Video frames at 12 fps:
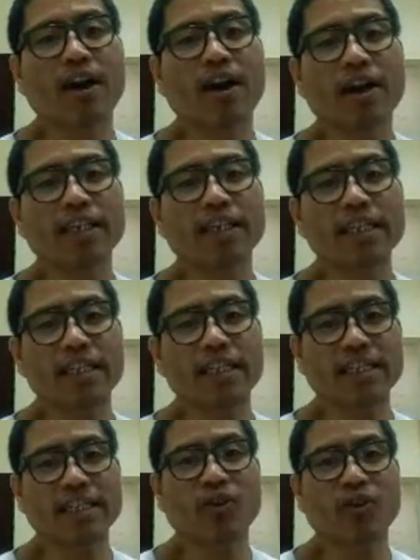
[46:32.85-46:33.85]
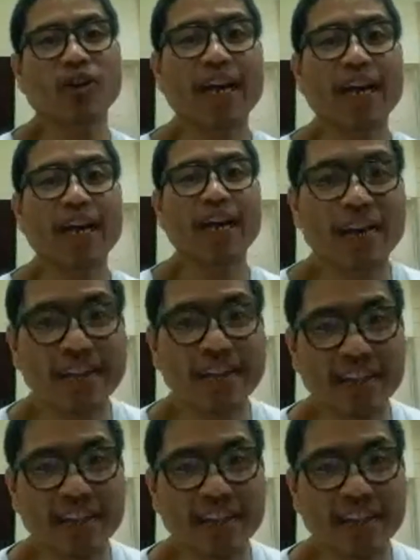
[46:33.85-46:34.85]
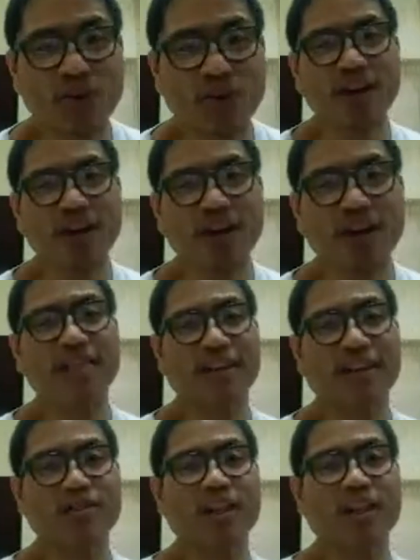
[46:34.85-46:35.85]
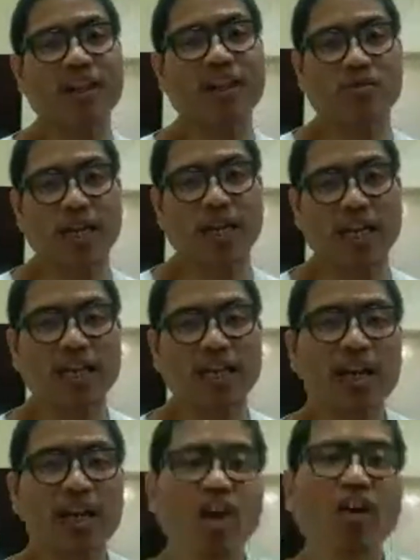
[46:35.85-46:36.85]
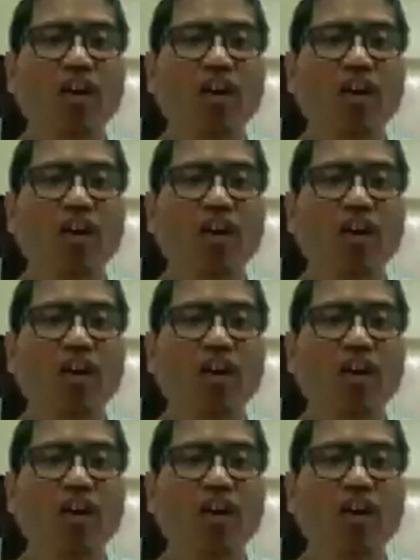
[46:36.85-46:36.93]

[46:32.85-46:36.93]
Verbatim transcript: heart disease, coronary heart disease or the atherosclerosis